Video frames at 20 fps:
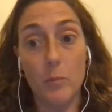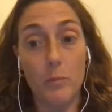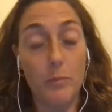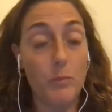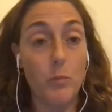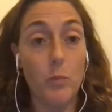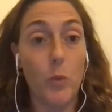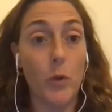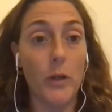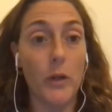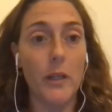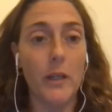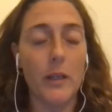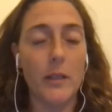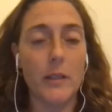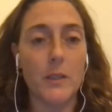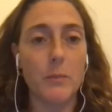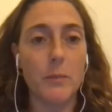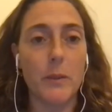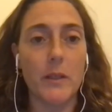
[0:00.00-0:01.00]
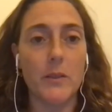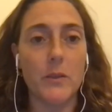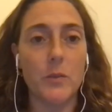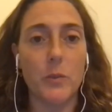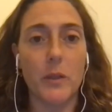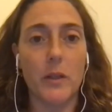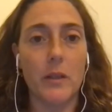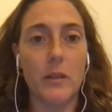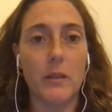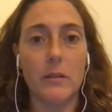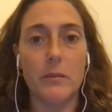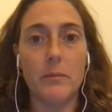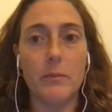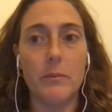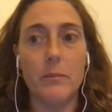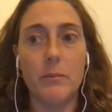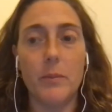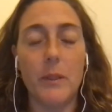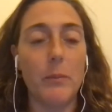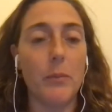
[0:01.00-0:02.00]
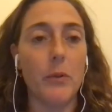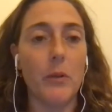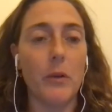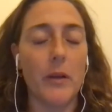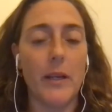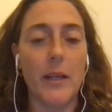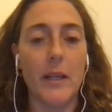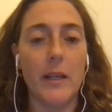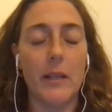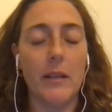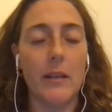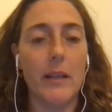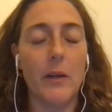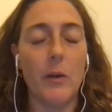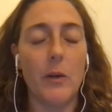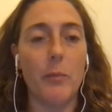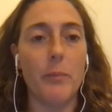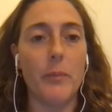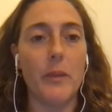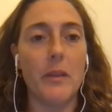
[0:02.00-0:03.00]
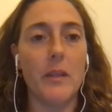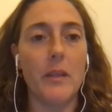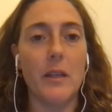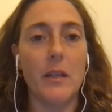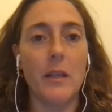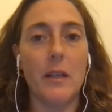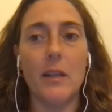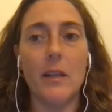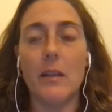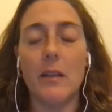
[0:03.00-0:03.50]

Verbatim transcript: working in a space where people aren't getting the help that they need,